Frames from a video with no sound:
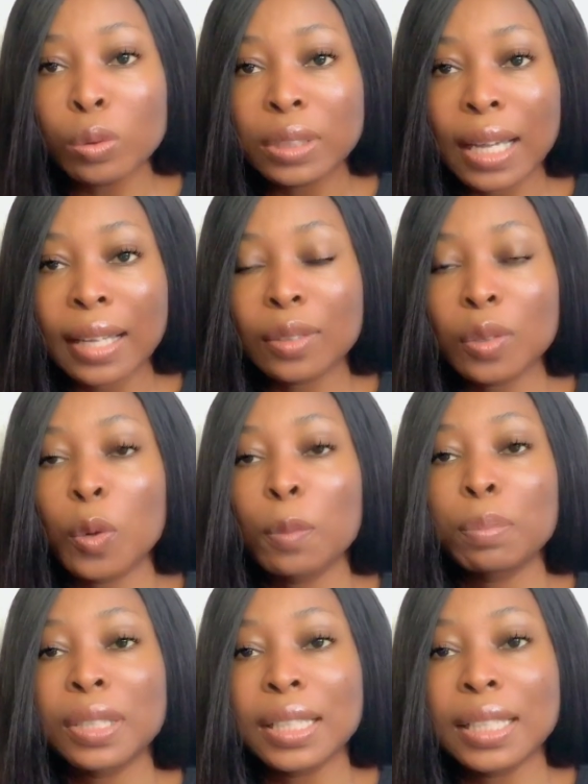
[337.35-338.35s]
down
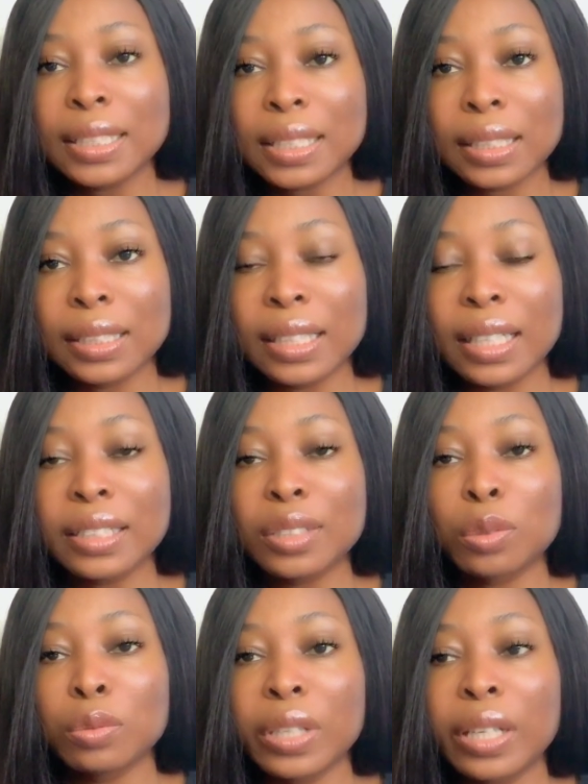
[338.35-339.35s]
completely. Let it
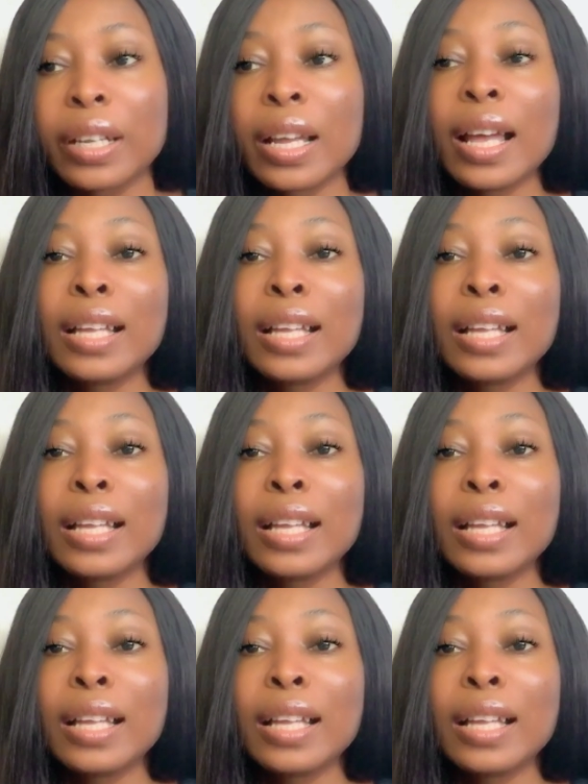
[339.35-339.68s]
cool down.